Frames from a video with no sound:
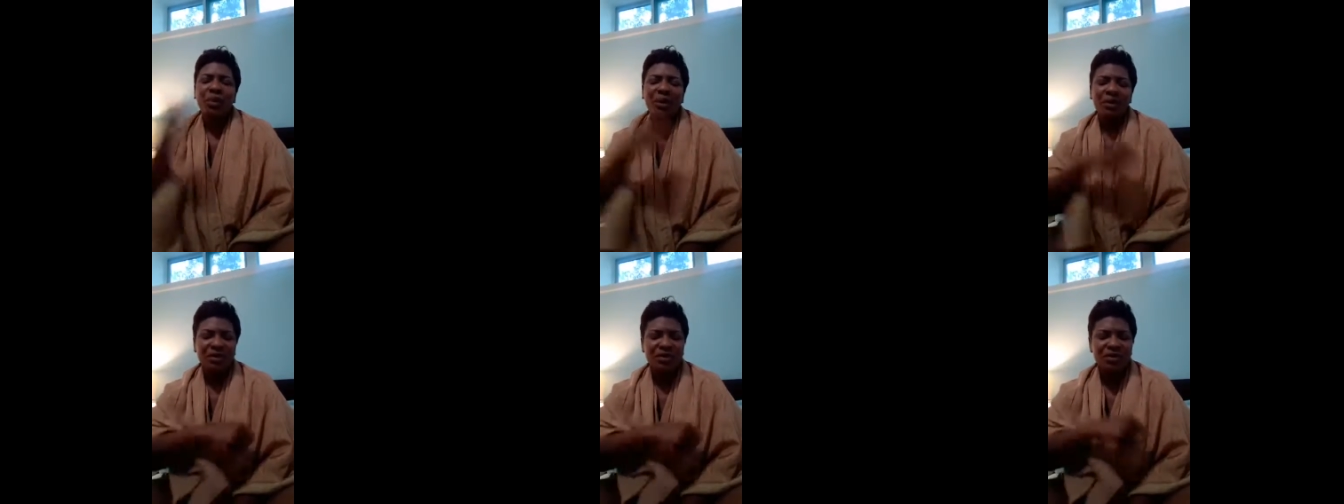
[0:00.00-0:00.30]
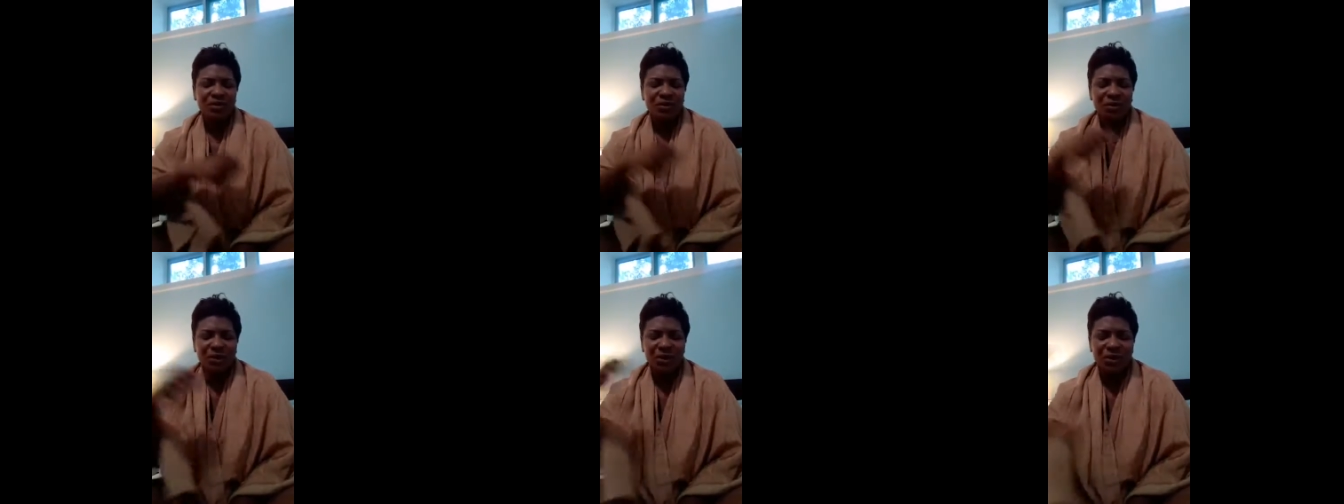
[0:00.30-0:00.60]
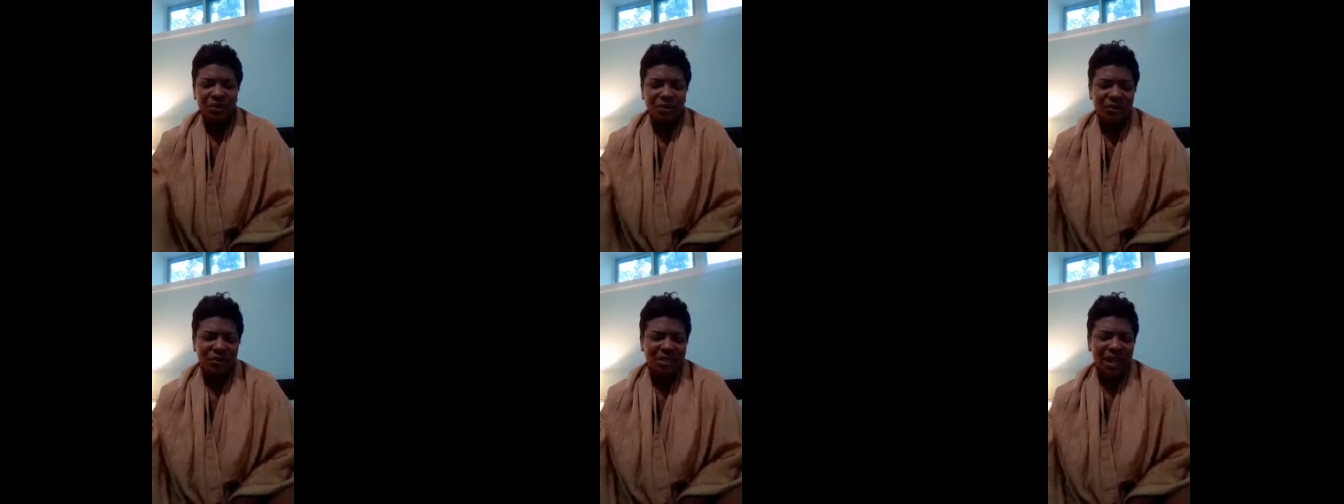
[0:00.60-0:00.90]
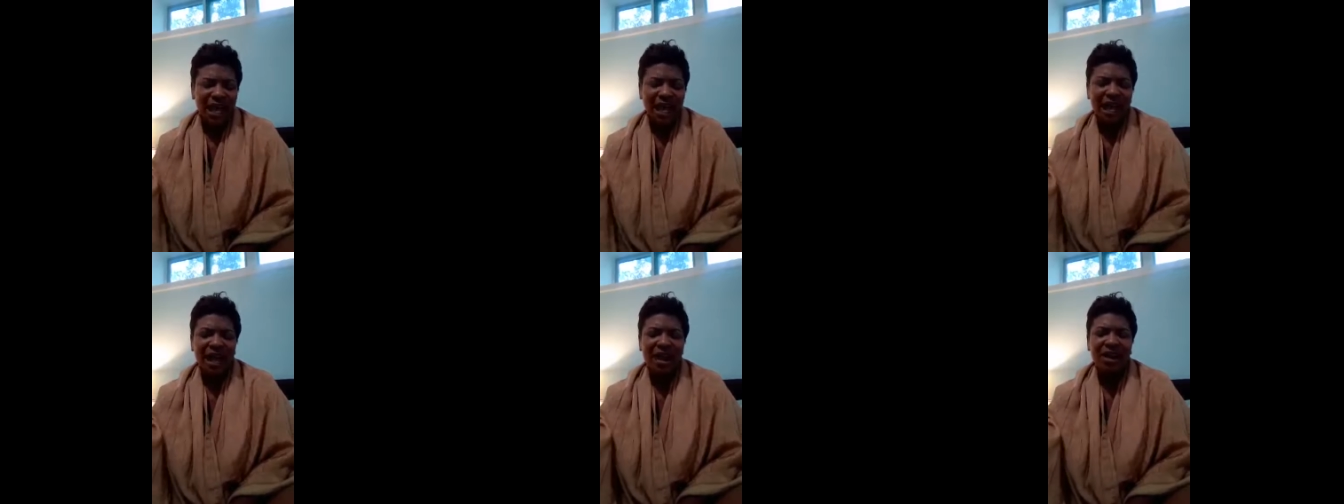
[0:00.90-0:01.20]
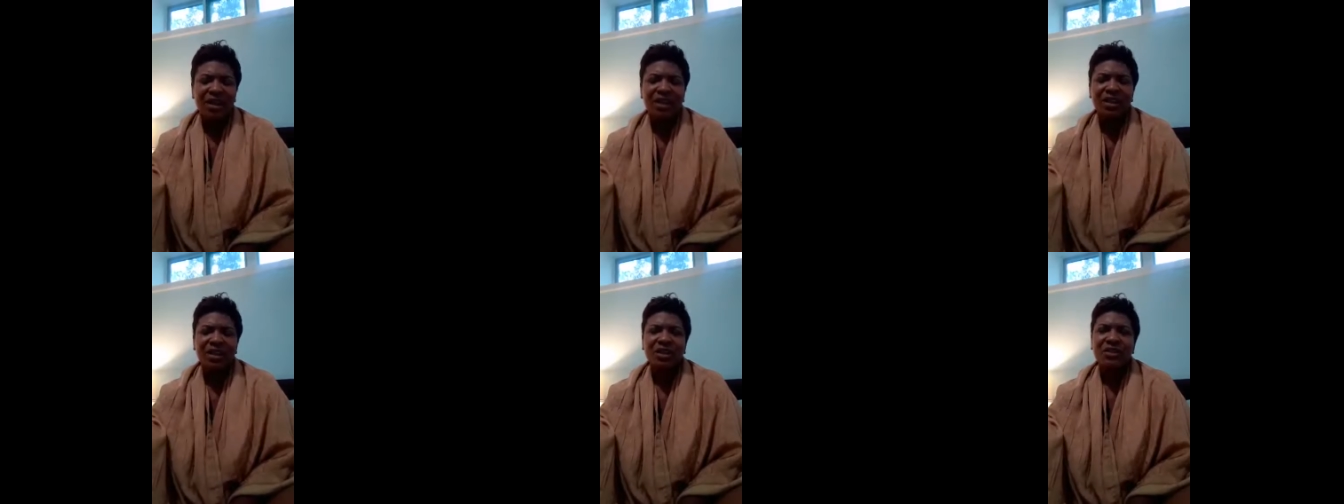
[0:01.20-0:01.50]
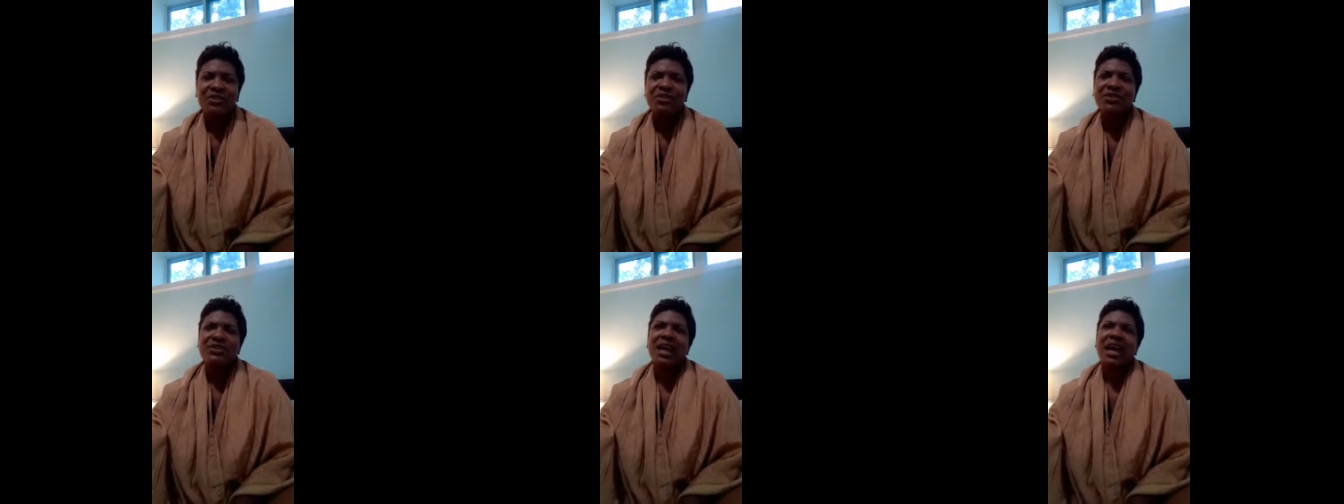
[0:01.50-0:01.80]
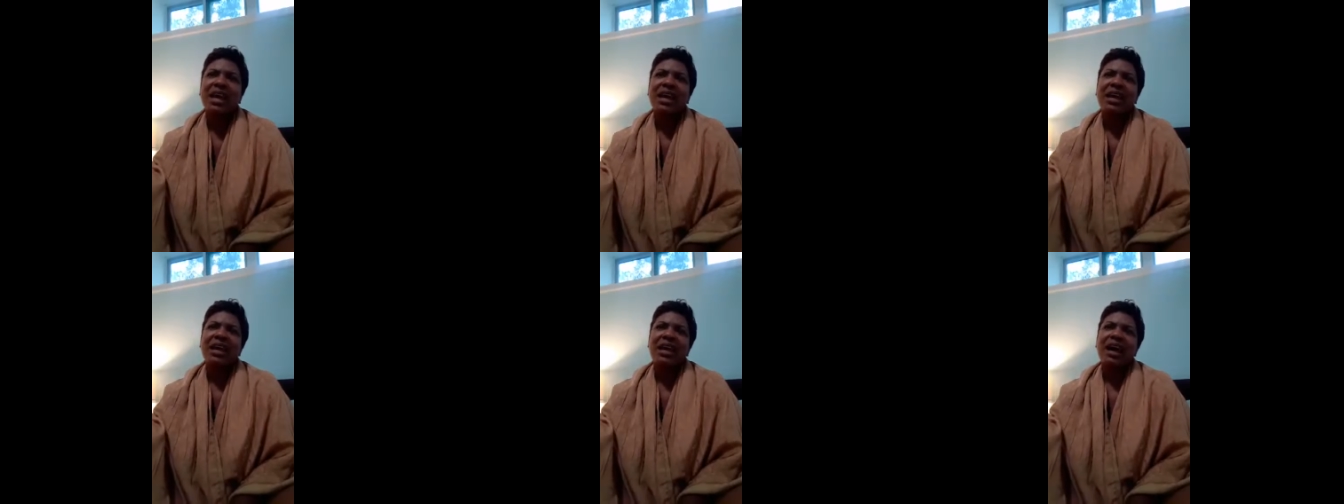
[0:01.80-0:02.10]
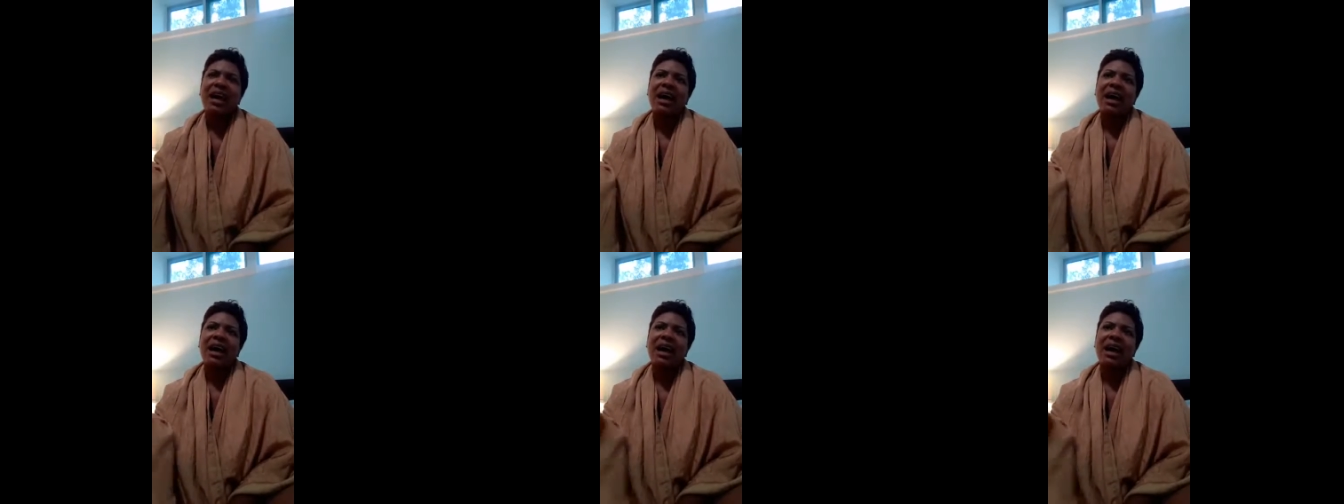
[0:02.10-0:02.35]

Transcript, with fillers: in the surrender tile and you say